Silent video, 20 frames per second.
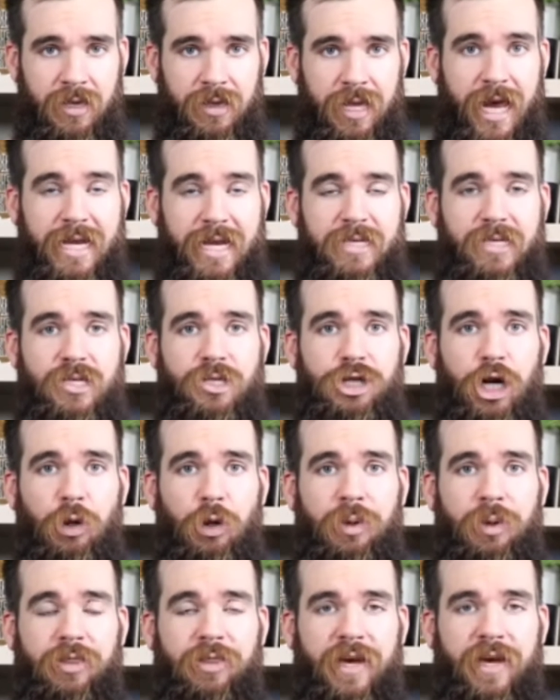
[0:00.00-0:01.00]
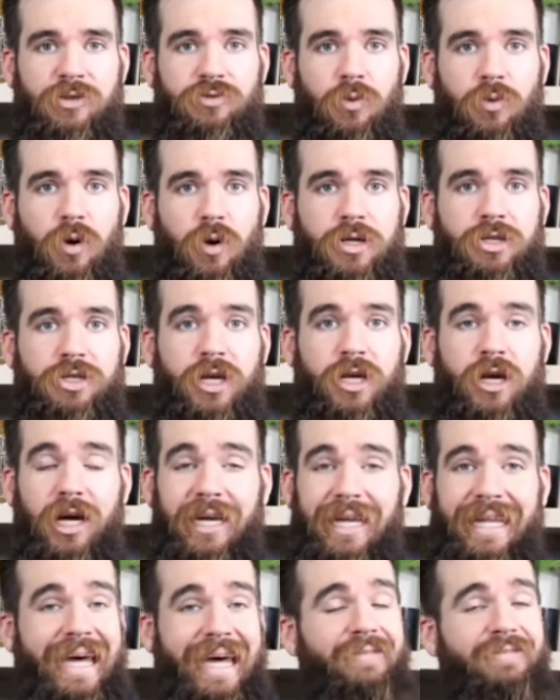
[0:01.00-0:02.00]
Ladies and gentlemen, thanks for watching.
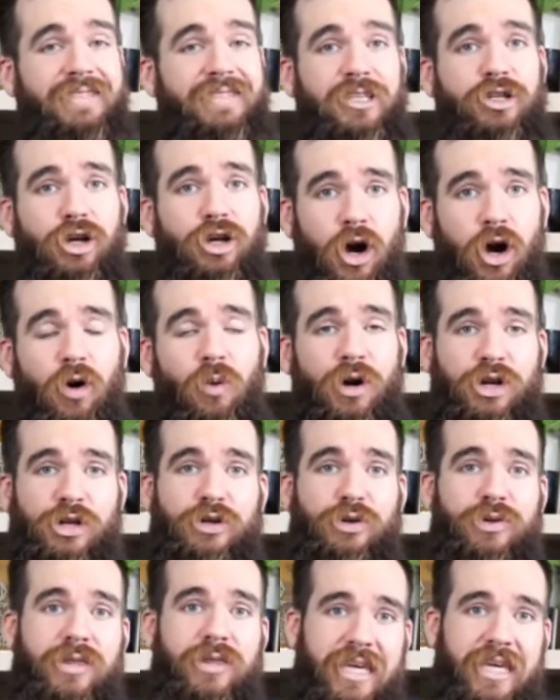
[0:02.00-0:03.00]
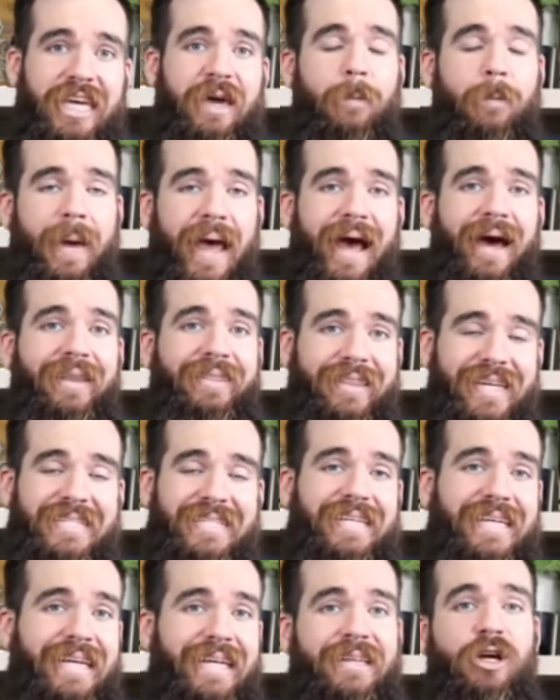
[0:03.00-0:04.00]
I'd love to know what you think about
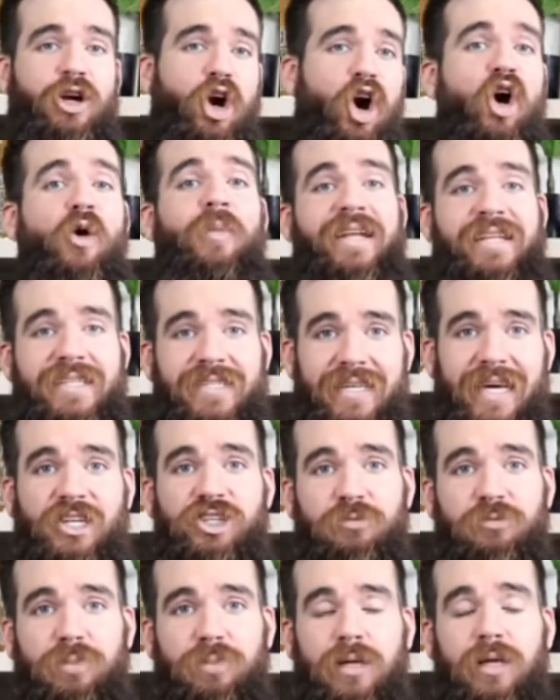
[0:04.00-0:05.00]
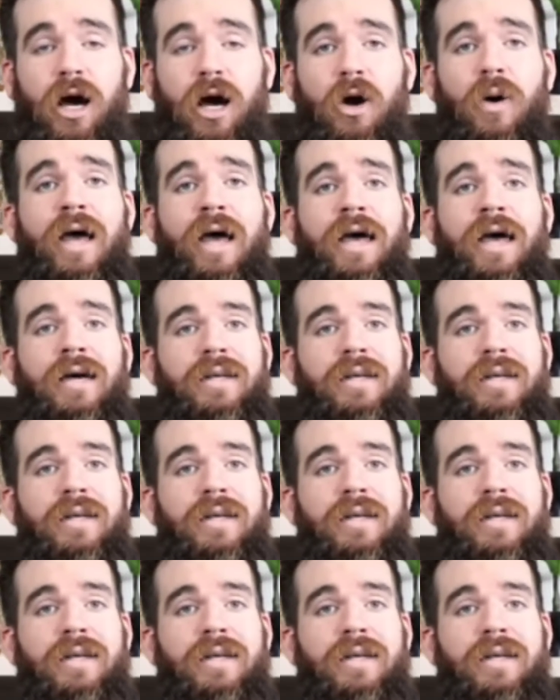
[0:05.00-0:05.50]
this in the comments section below.